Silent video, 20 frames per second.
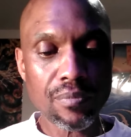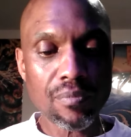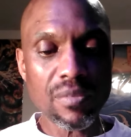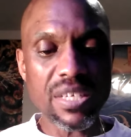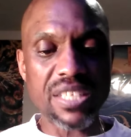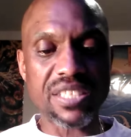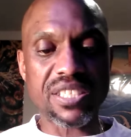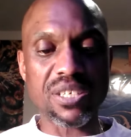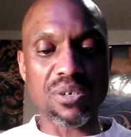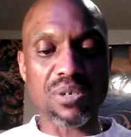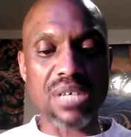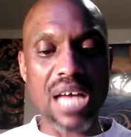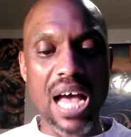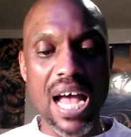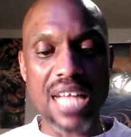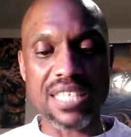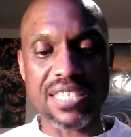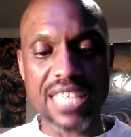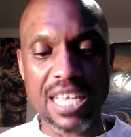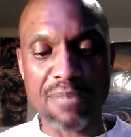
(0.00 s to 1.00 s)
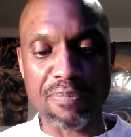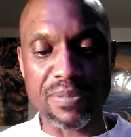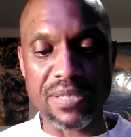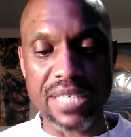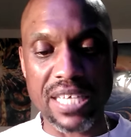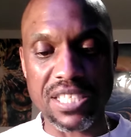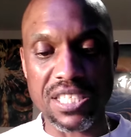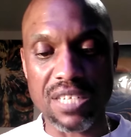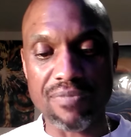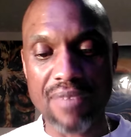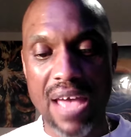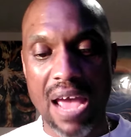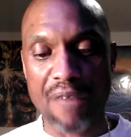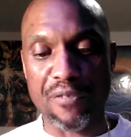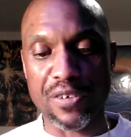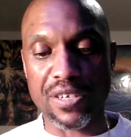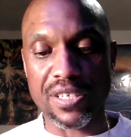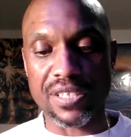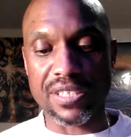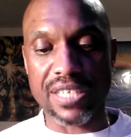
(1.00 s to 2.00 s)
Until God take possession of
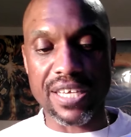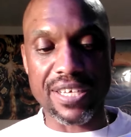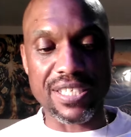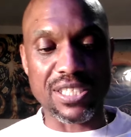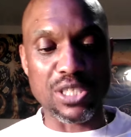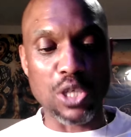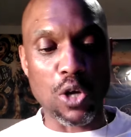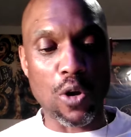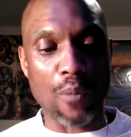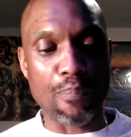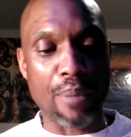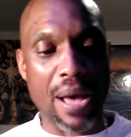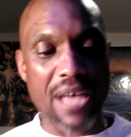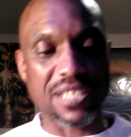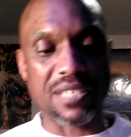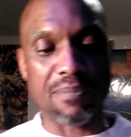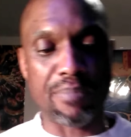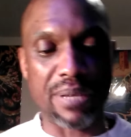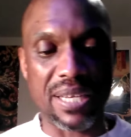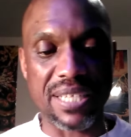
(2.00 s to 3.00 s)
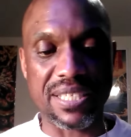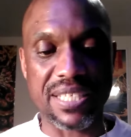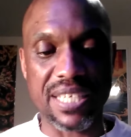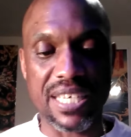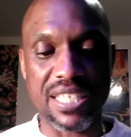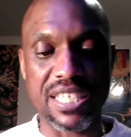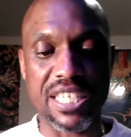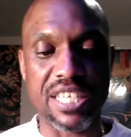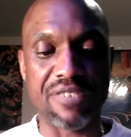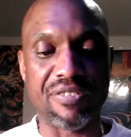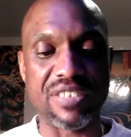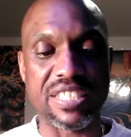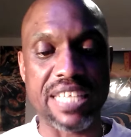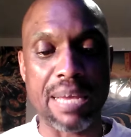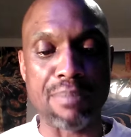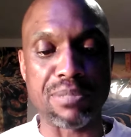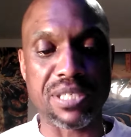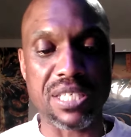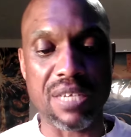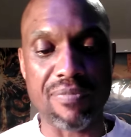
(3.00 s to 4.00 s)
Africa, there is no impossibility in the
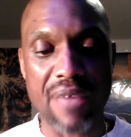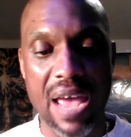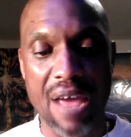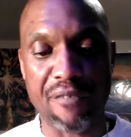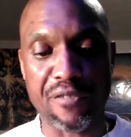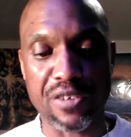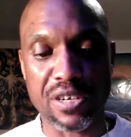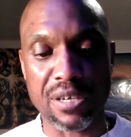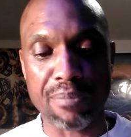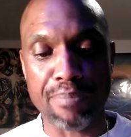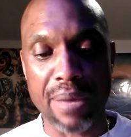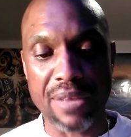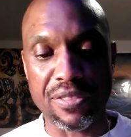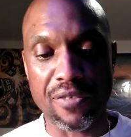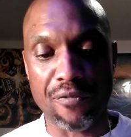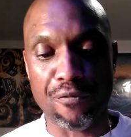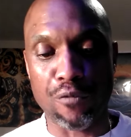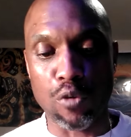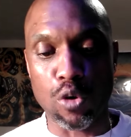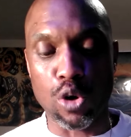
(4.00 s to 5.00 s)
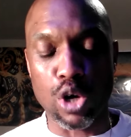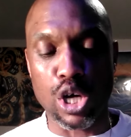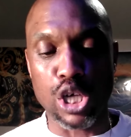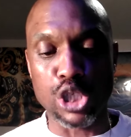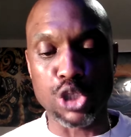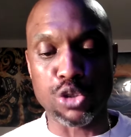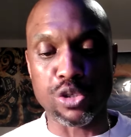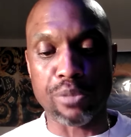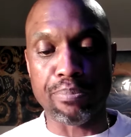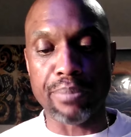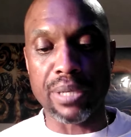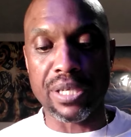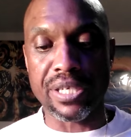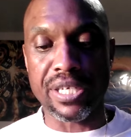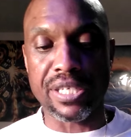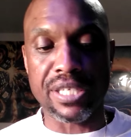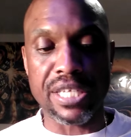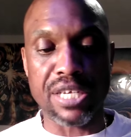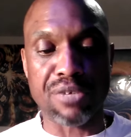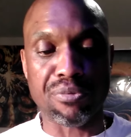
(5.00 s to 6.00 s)
redemption of Africa by the 400
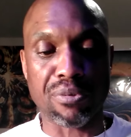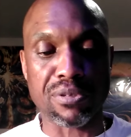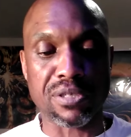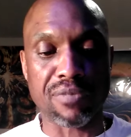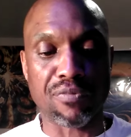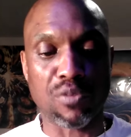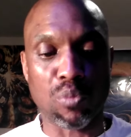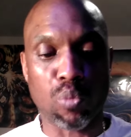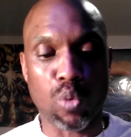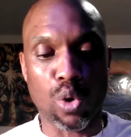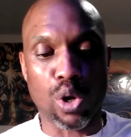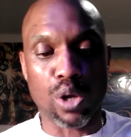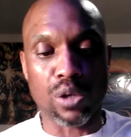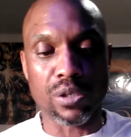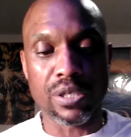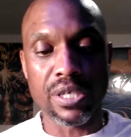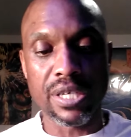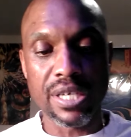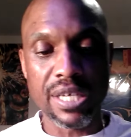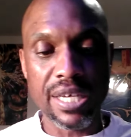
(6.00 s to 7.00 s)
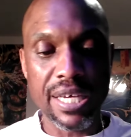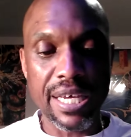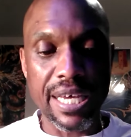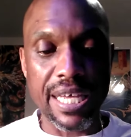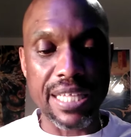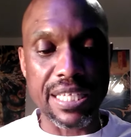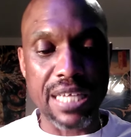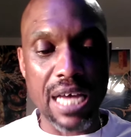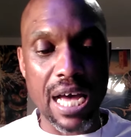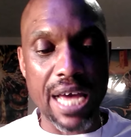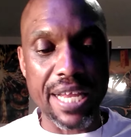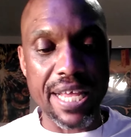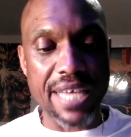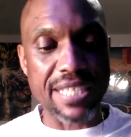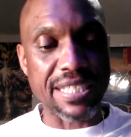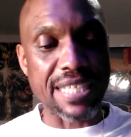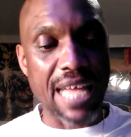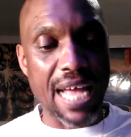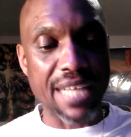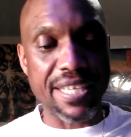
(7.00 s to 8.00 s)
million Negroes of the world. And God has
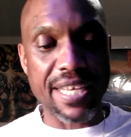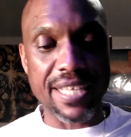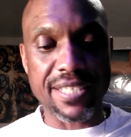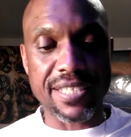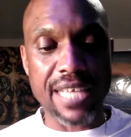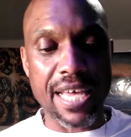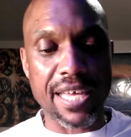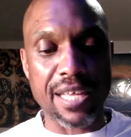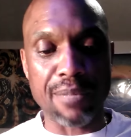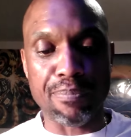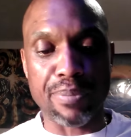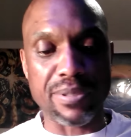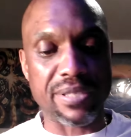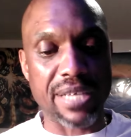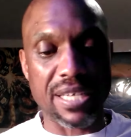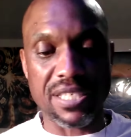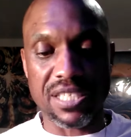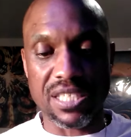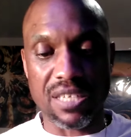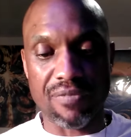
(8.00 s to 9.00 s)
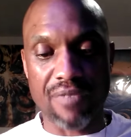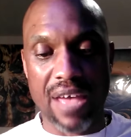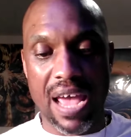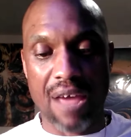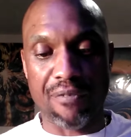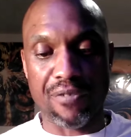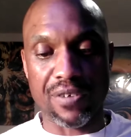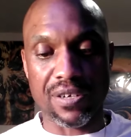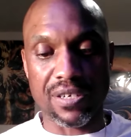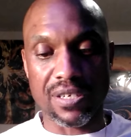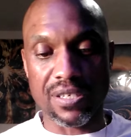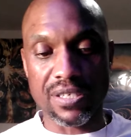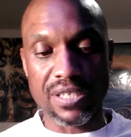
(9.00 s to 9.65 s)
not yet taken possession of Africa.